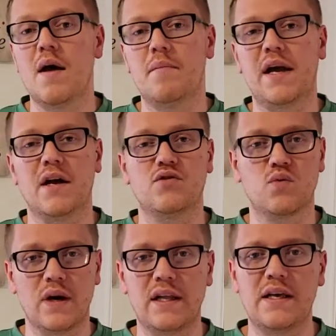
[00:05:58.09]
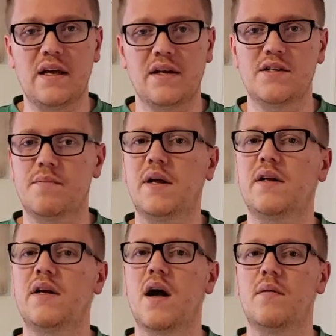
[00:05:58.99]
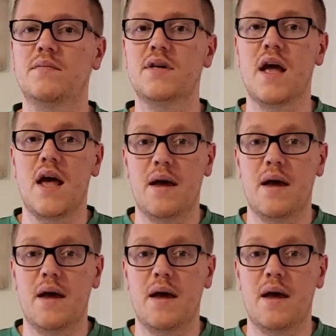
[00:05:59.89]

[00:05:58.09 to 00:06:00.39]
because really the engine building comes